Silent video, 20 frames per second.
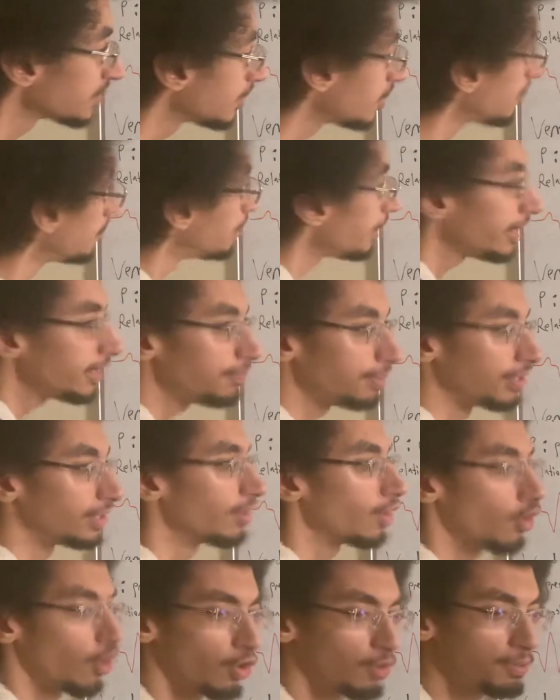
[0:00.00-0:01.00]
maybe,
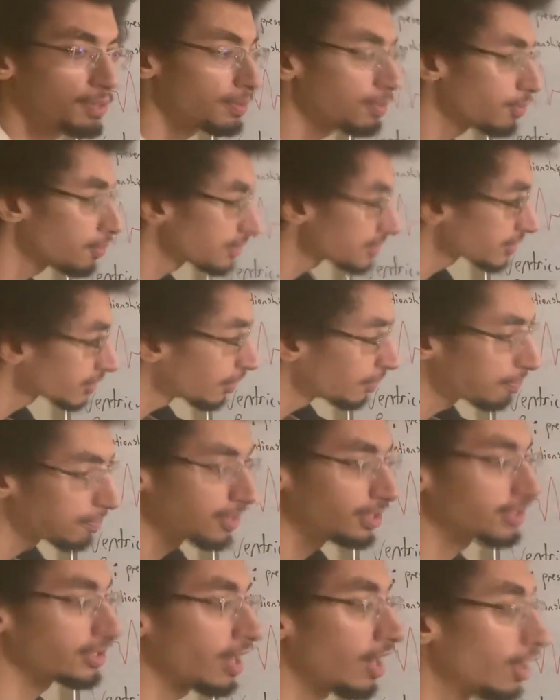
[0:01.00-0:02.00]
or people with
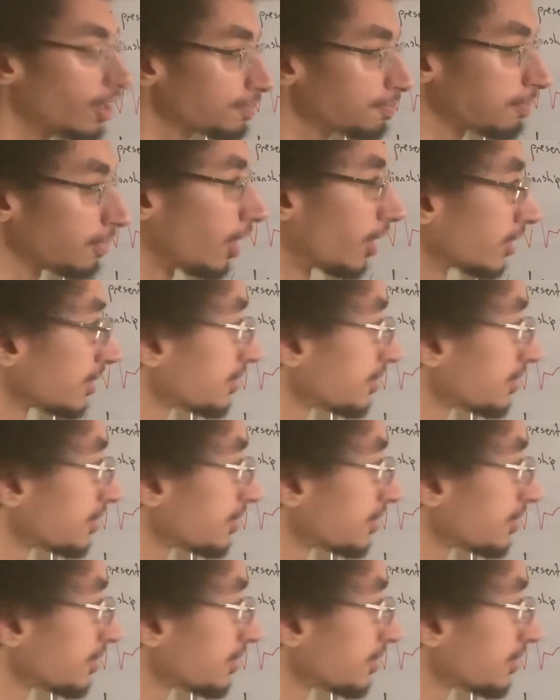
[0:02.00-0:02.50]
complete heart block,